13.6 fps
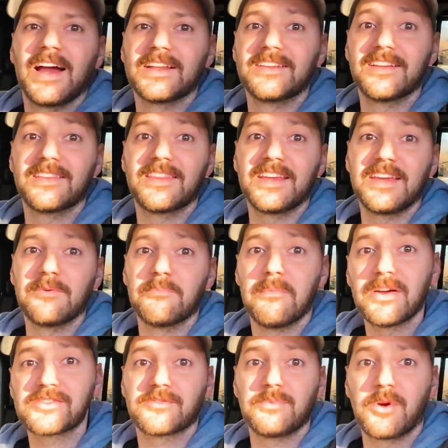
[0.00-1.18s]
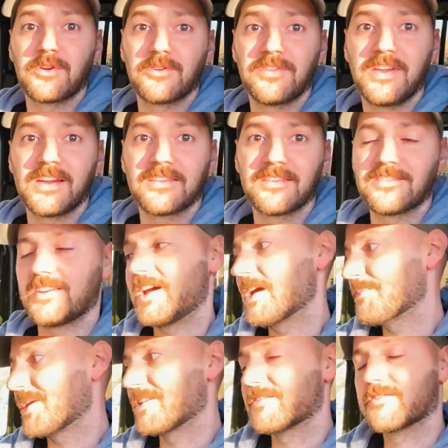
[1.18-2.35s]
I did the much smarter thing this
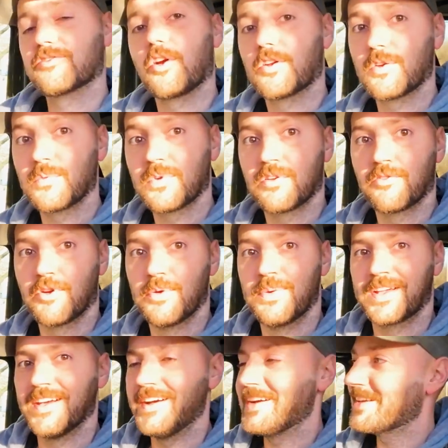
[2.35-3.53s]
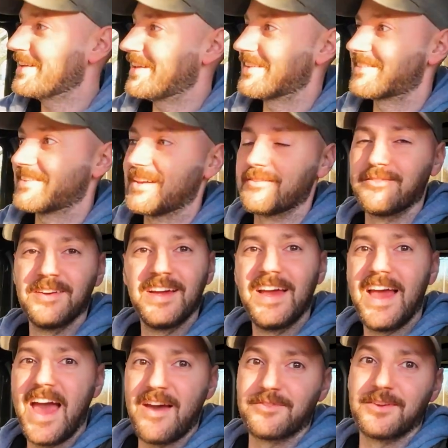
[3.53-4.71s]
time and started with a Rubicon instead of
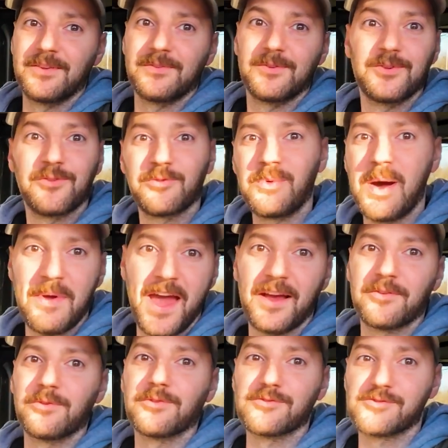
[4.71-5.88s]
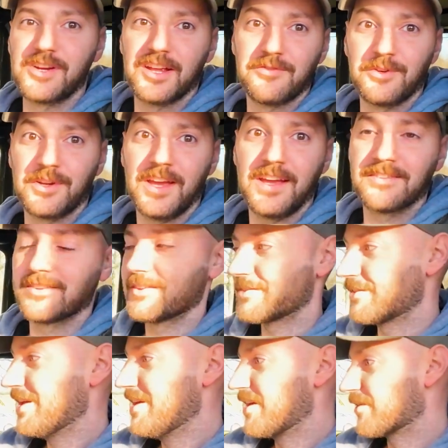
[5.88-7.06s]
having to swap axles and transfer cases.
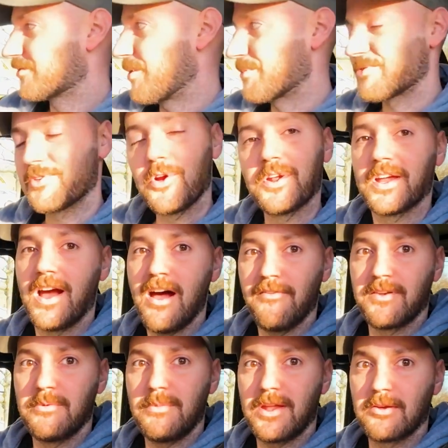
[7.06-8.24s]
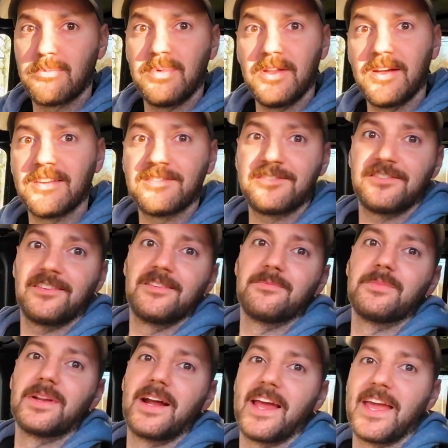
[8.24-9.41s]
So I'm starting off in a better place,
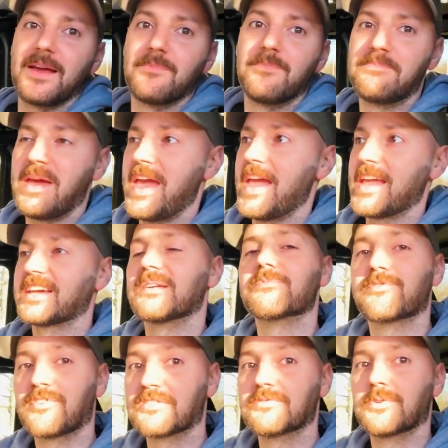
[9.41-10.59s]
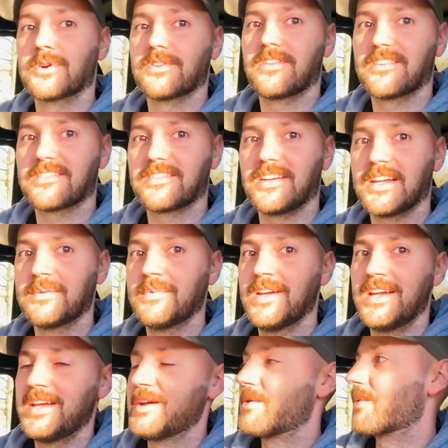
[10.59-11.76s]
but I am paying up front for it this time.
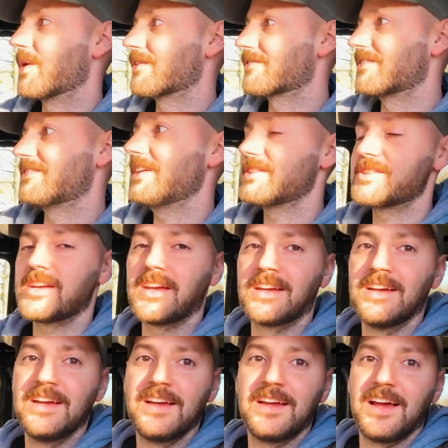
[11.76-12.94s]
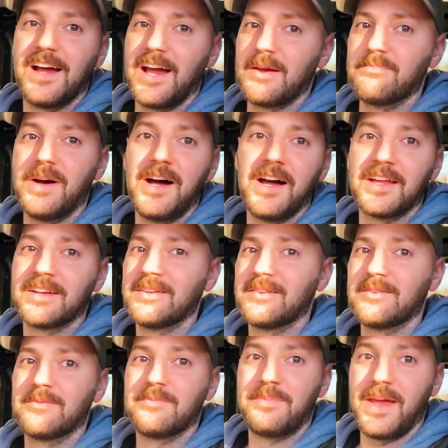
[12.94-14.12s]
Whereas the TJ I bought,
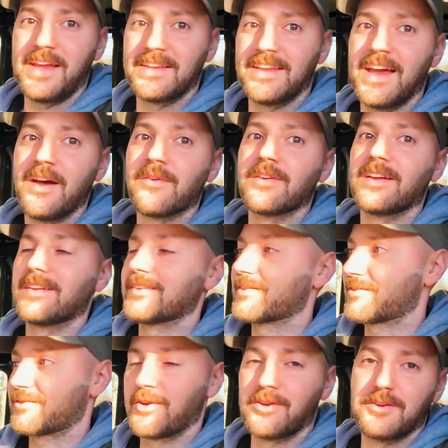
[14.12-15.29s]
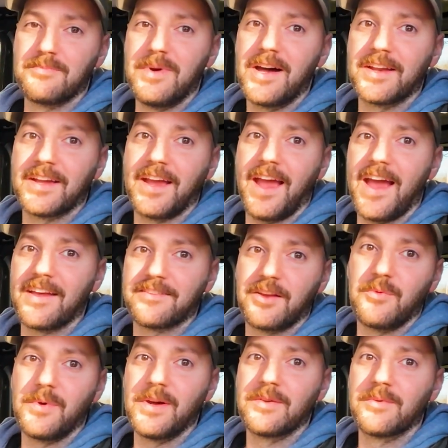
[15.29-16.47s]
paid down, started modding as I
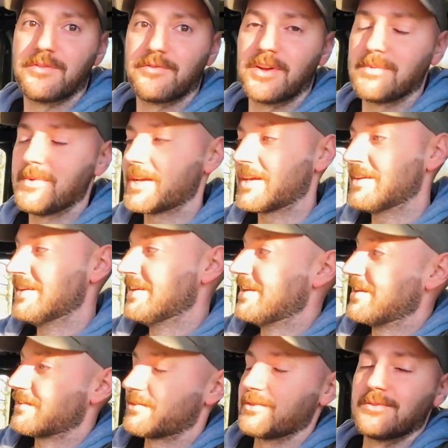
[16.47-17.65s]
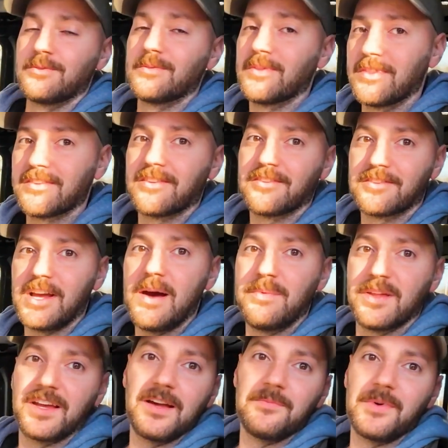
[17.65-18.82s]
went with free money. So this is
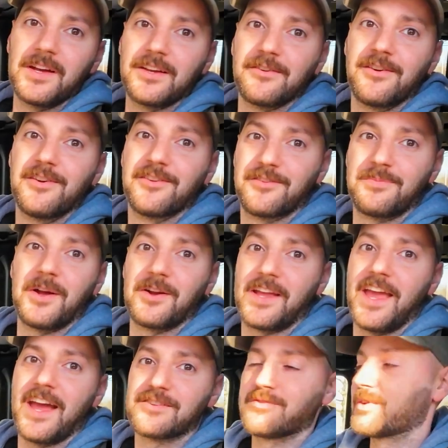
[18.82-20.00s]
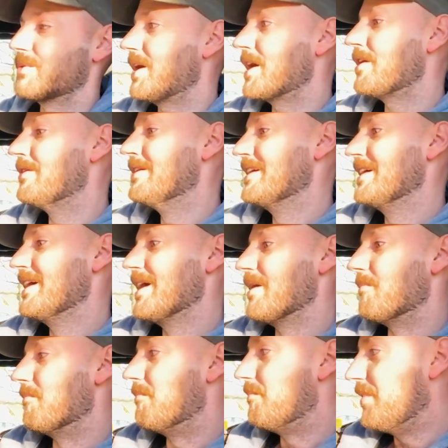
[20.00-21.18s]
gobbling up my spare cash for a while,
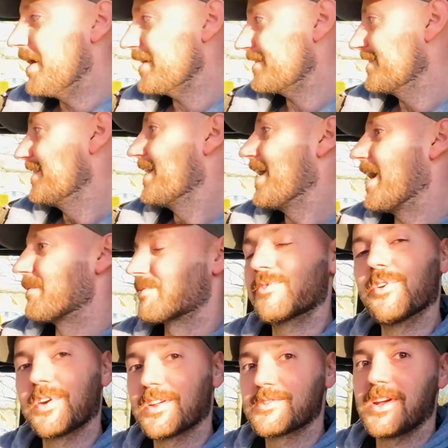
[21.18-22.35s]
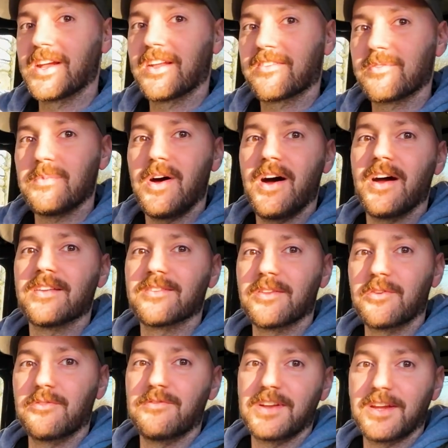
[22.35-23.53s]
but I'm still going to try and get some mods and
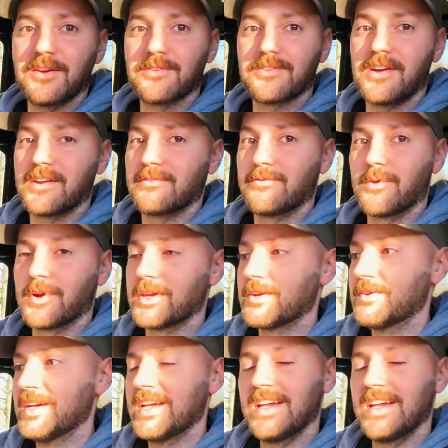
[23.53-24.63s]
little videos on it for you.